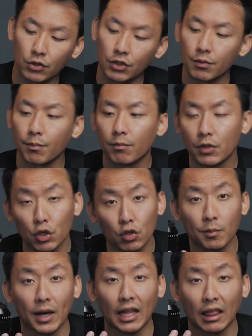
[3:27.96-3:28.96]
just
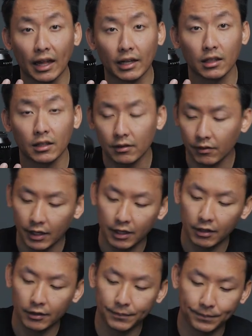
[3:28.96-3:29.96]
use my Leica right
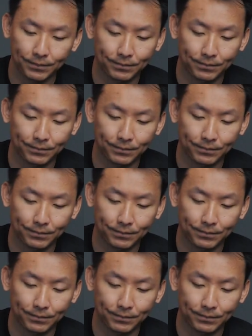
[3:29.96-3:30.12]
here.